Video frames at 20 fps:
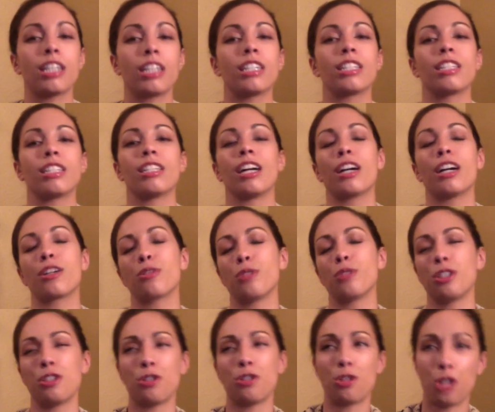is not
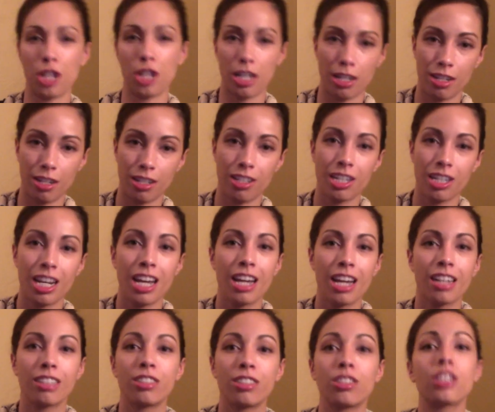going to change.
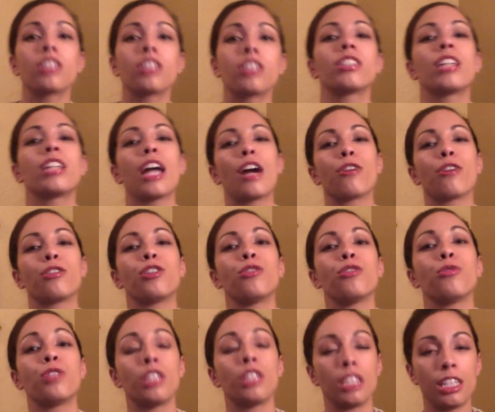Just how you
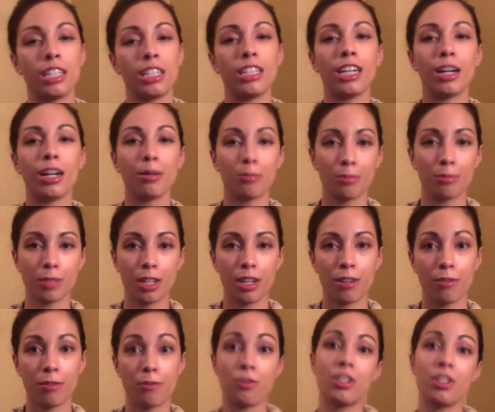see them
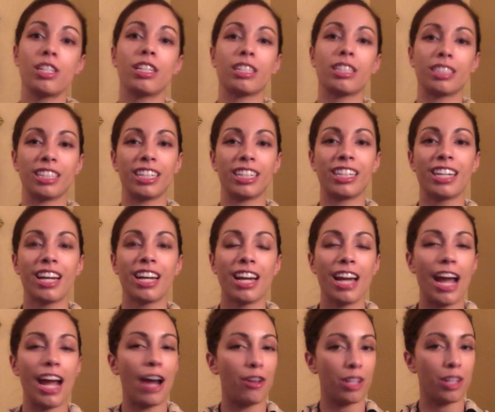physically,
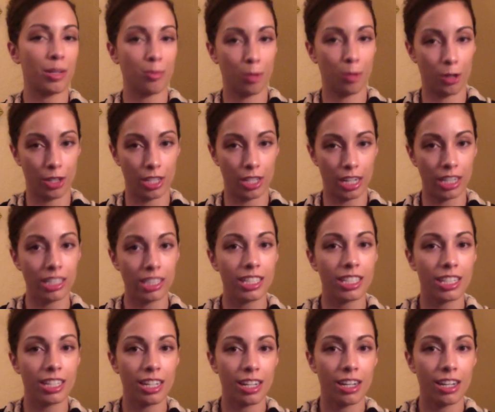how they
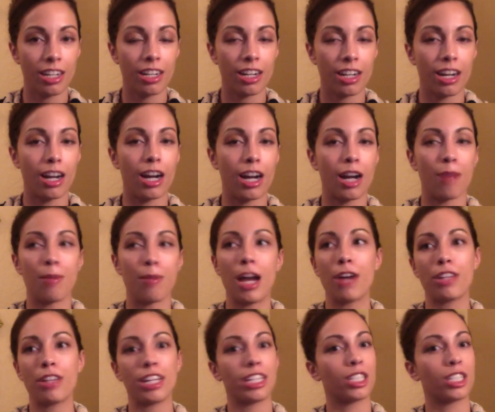present, how
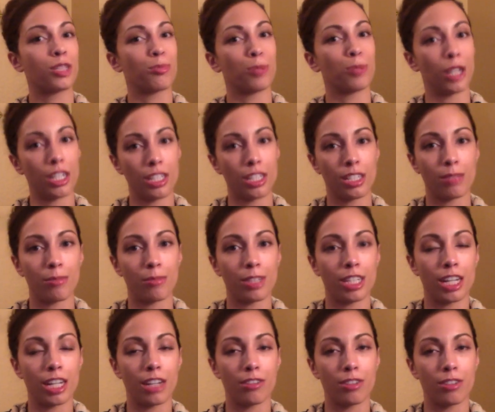they express
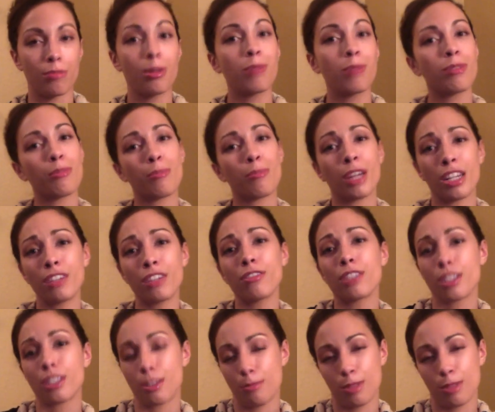themselves, maybe
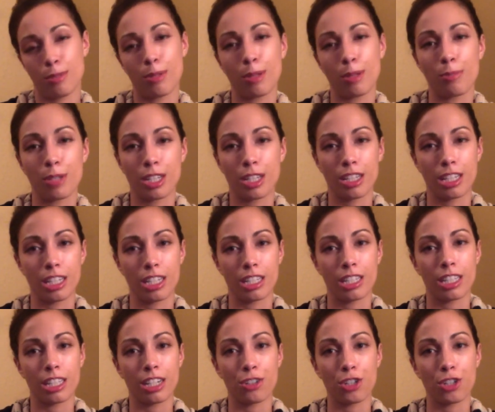mannerisms might be
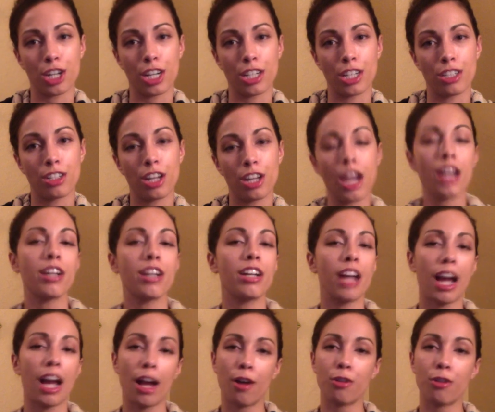things that change, and
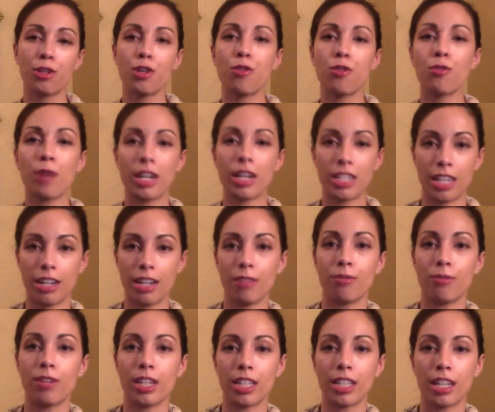how you
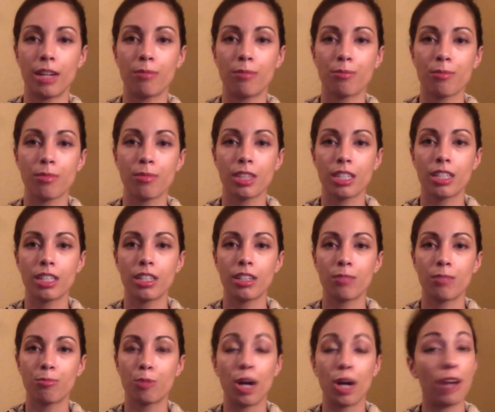identify them,
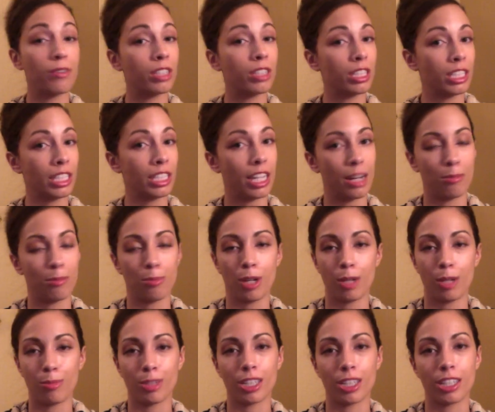privately and
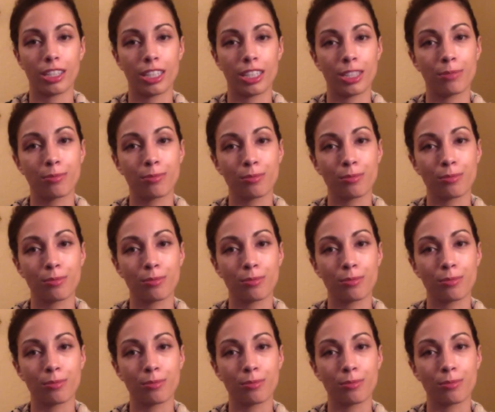publicly.